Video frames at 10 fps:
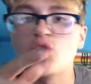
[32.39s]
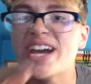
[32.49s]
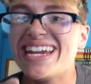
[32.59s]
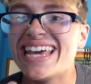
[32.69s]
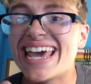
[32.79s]

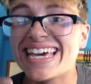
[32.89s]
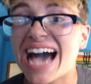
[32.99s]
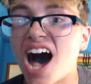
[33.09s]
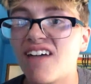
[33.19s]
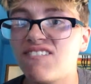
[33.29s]
radiate
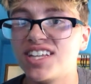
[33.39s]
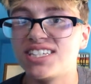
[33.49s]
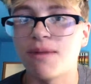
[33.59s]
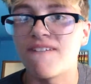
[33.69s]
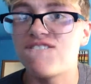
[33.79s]
confidence
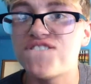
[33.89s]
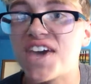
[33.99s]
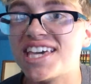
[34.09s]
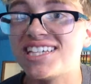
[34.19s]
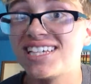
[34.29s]
in my
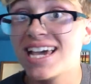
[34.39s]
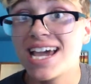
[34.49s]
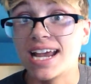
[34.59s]
face?